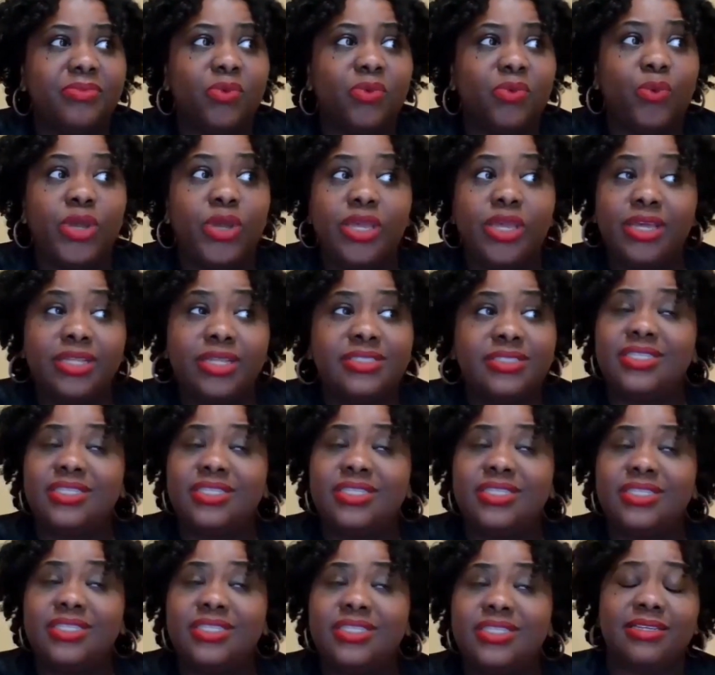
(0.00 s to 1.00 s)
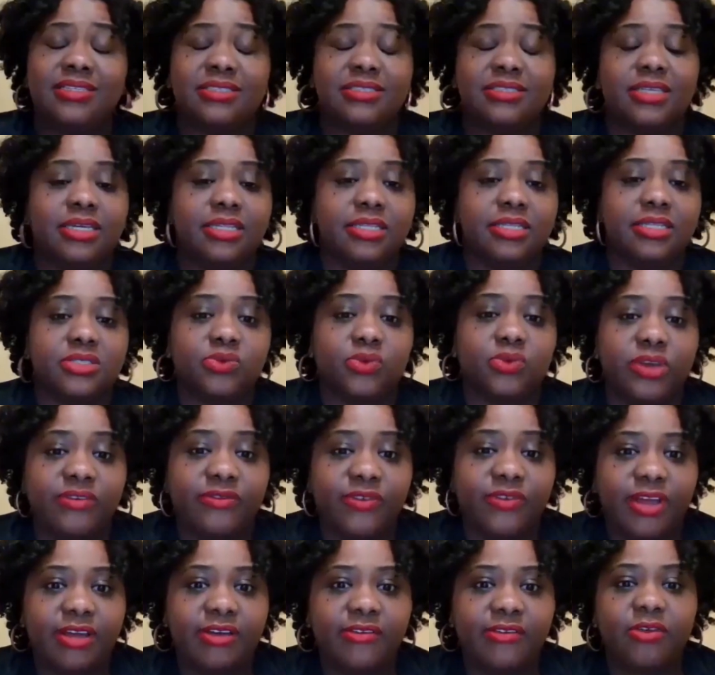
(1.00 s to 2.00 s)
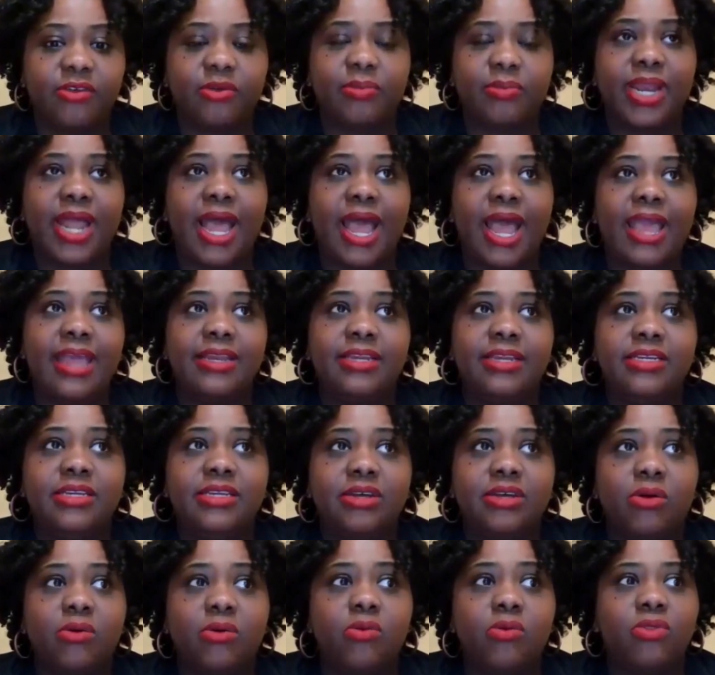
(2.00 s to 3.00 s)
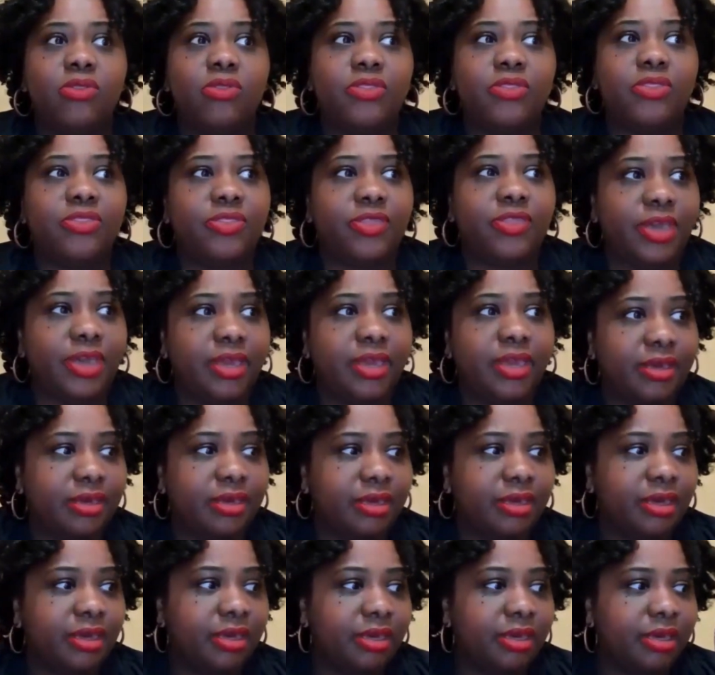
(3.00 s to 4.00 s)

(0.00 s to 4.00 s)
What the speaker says: It's not going to stay this way forever, but I don't think